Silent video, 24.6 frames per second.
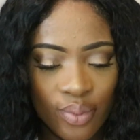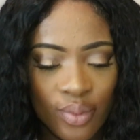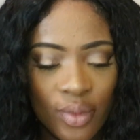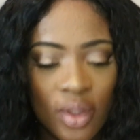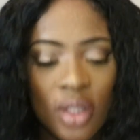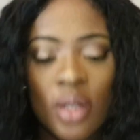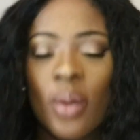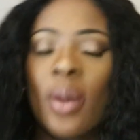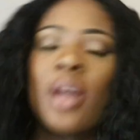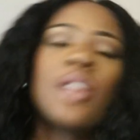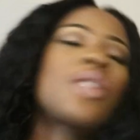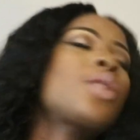
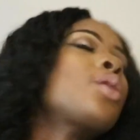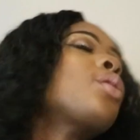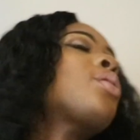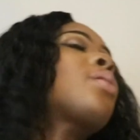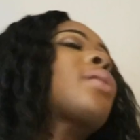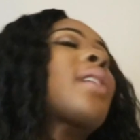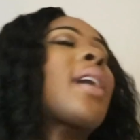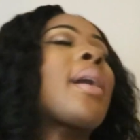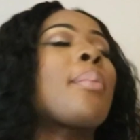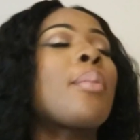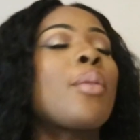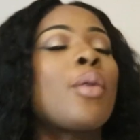So I do
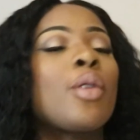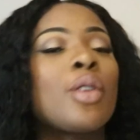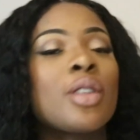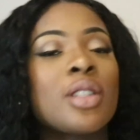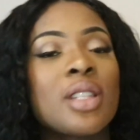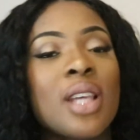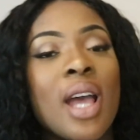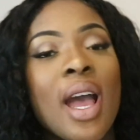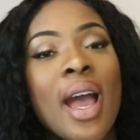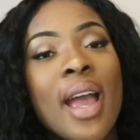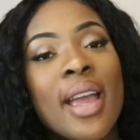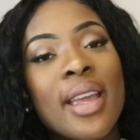get more
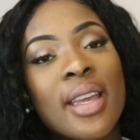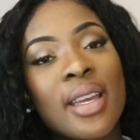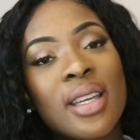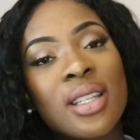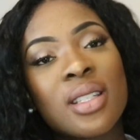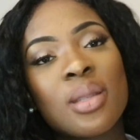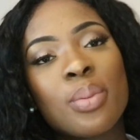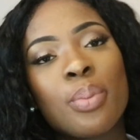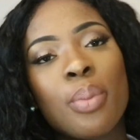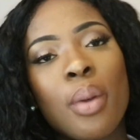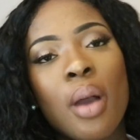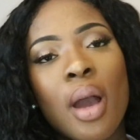
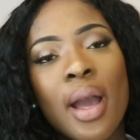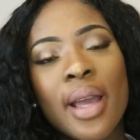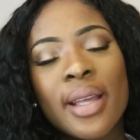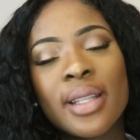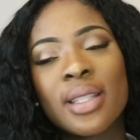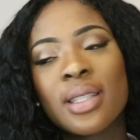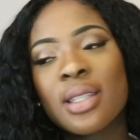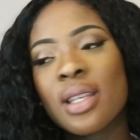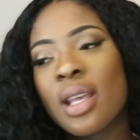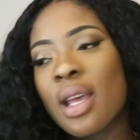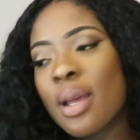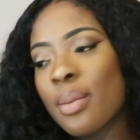tired, but
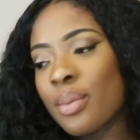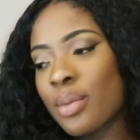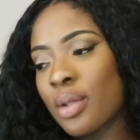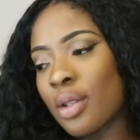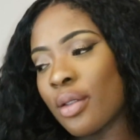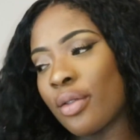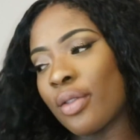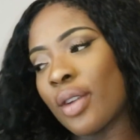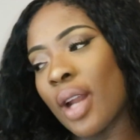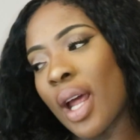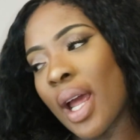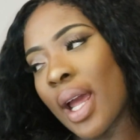in terms
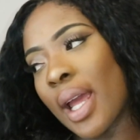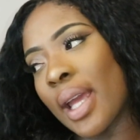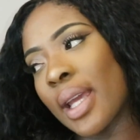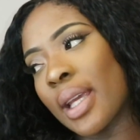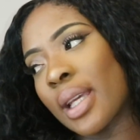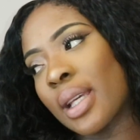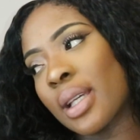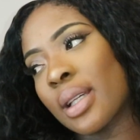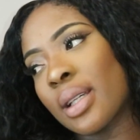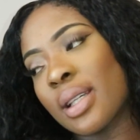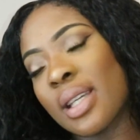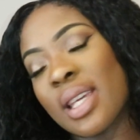of like
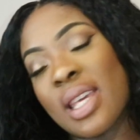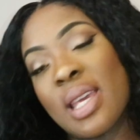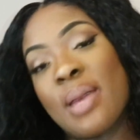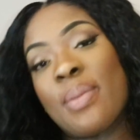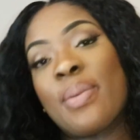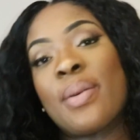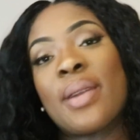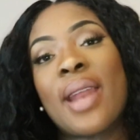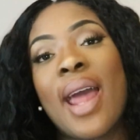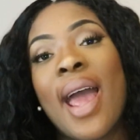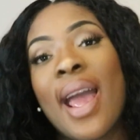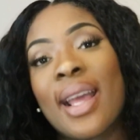
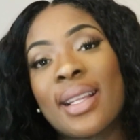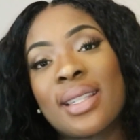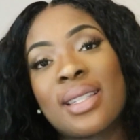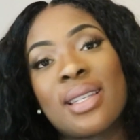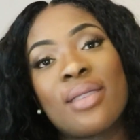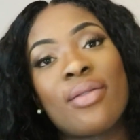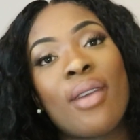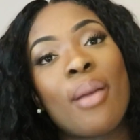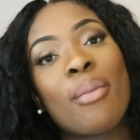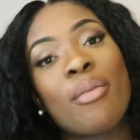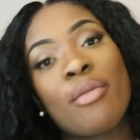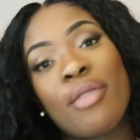keeping
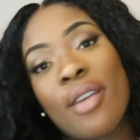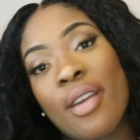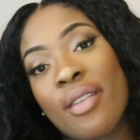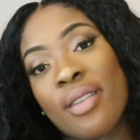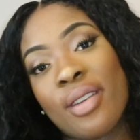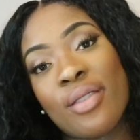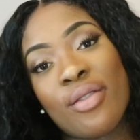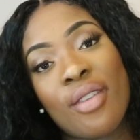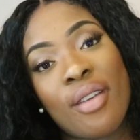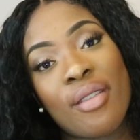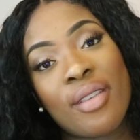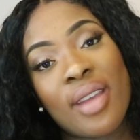active, I'm
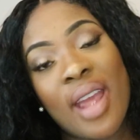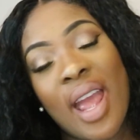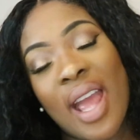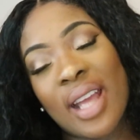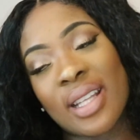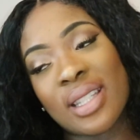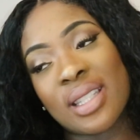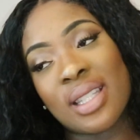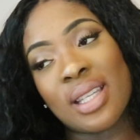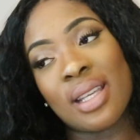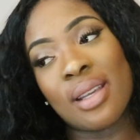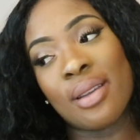very, very
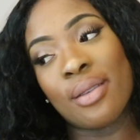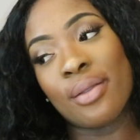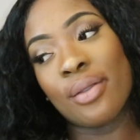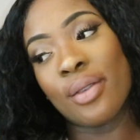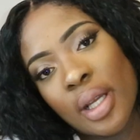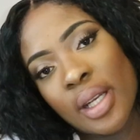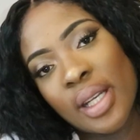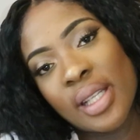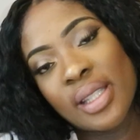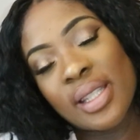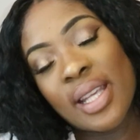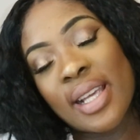active.
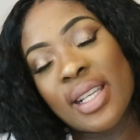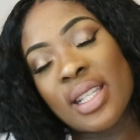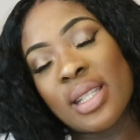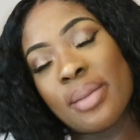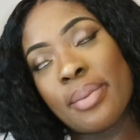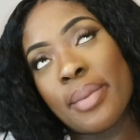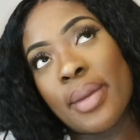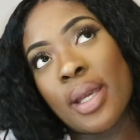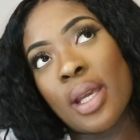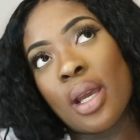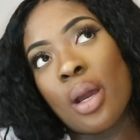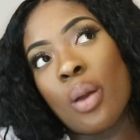And it
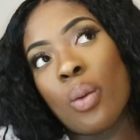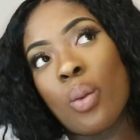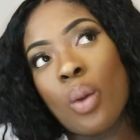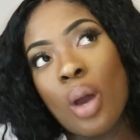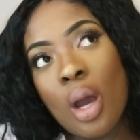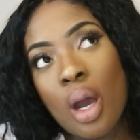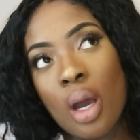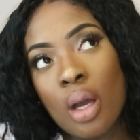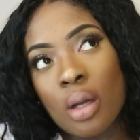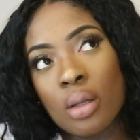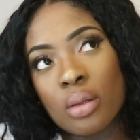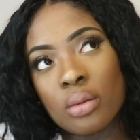takes me a
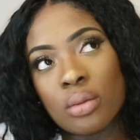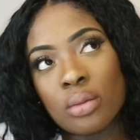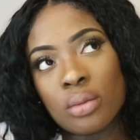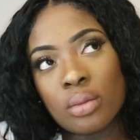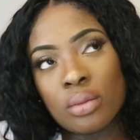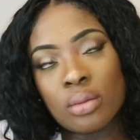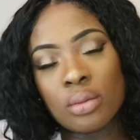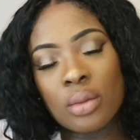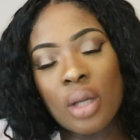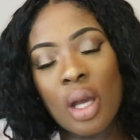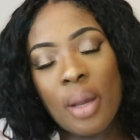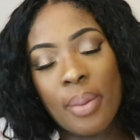while,
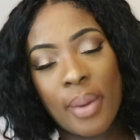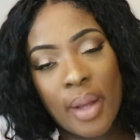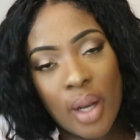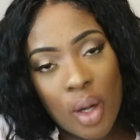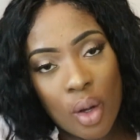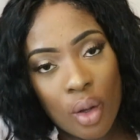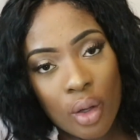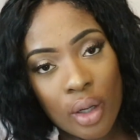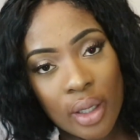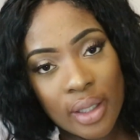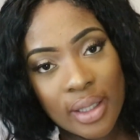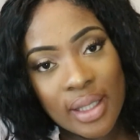a bit
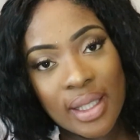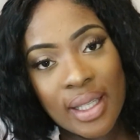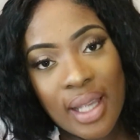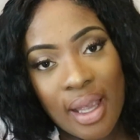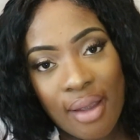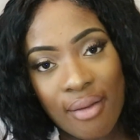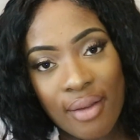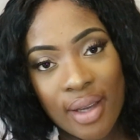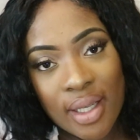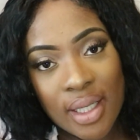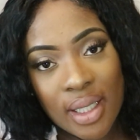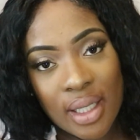longer to
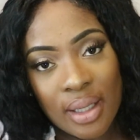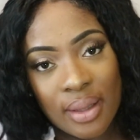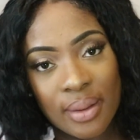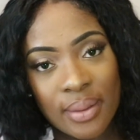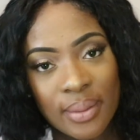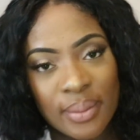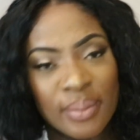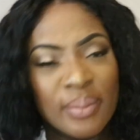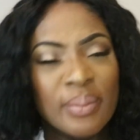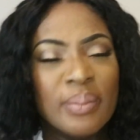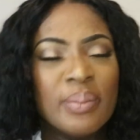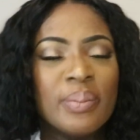get ready.
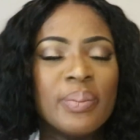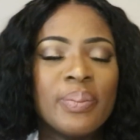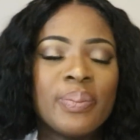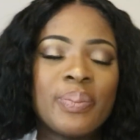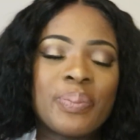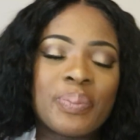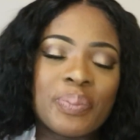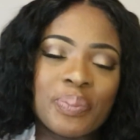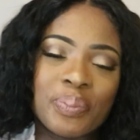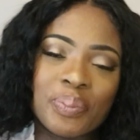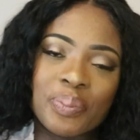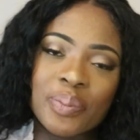
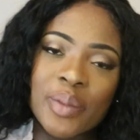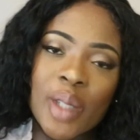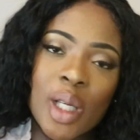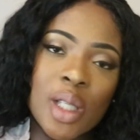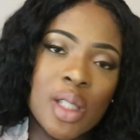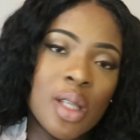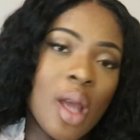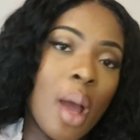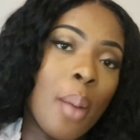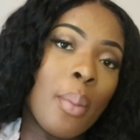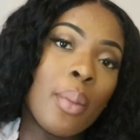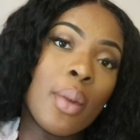
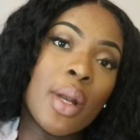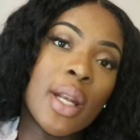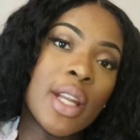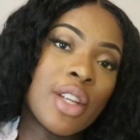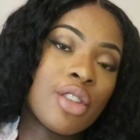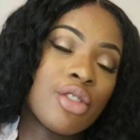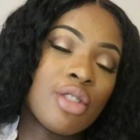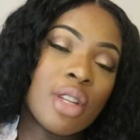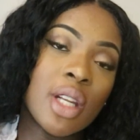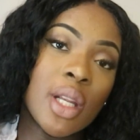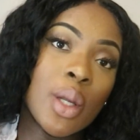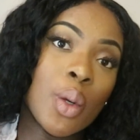So I'm
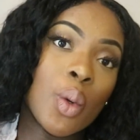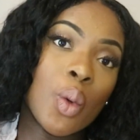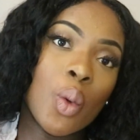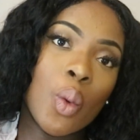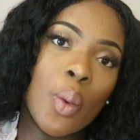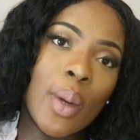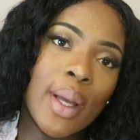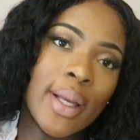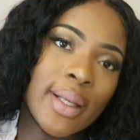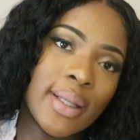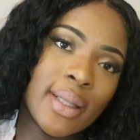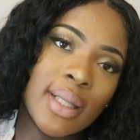literally
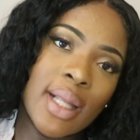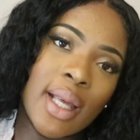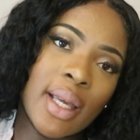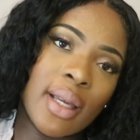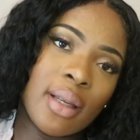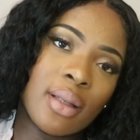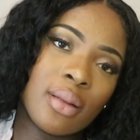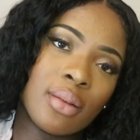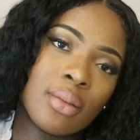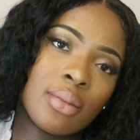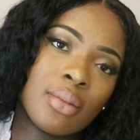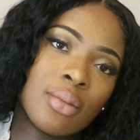always
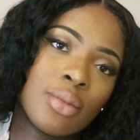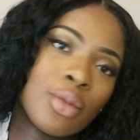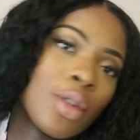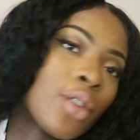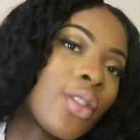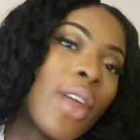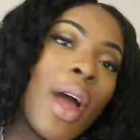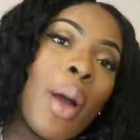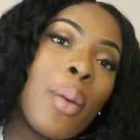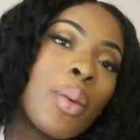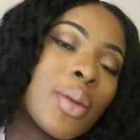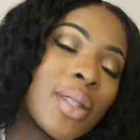late.
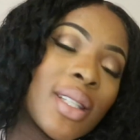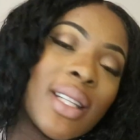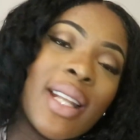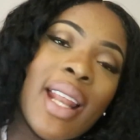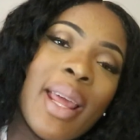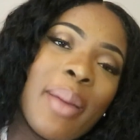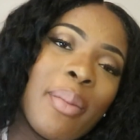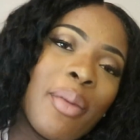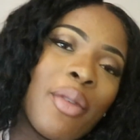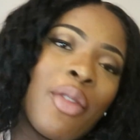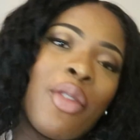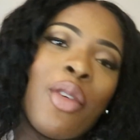Not that I wasn't
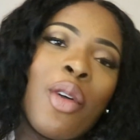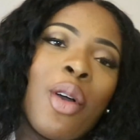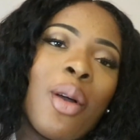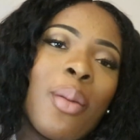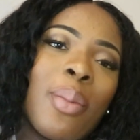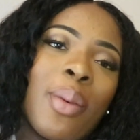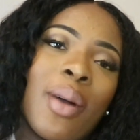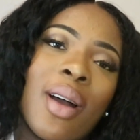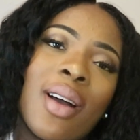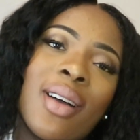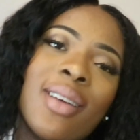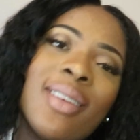late
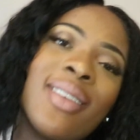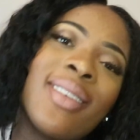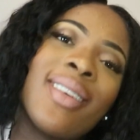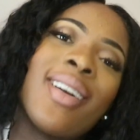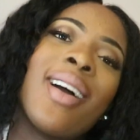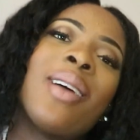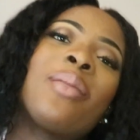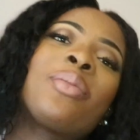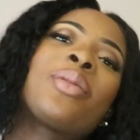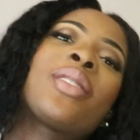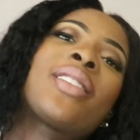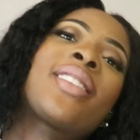before, but
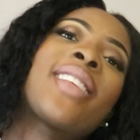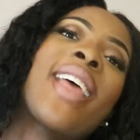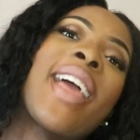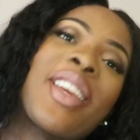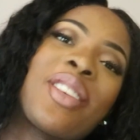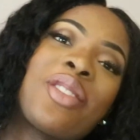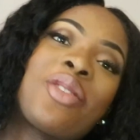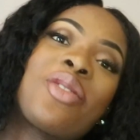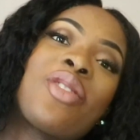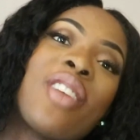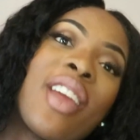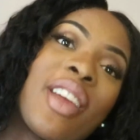I'm just
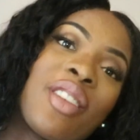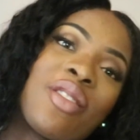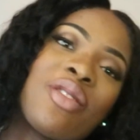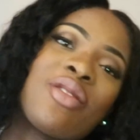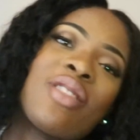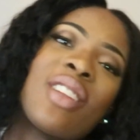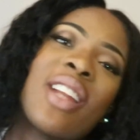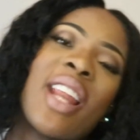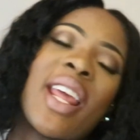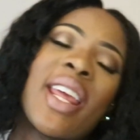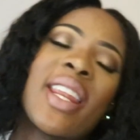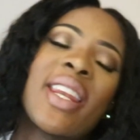extra,
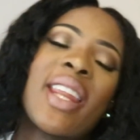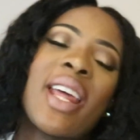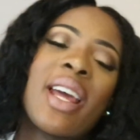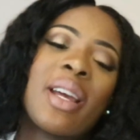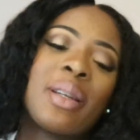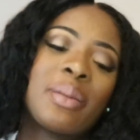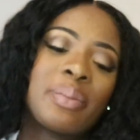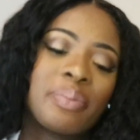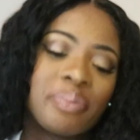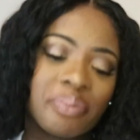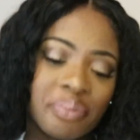extra late now.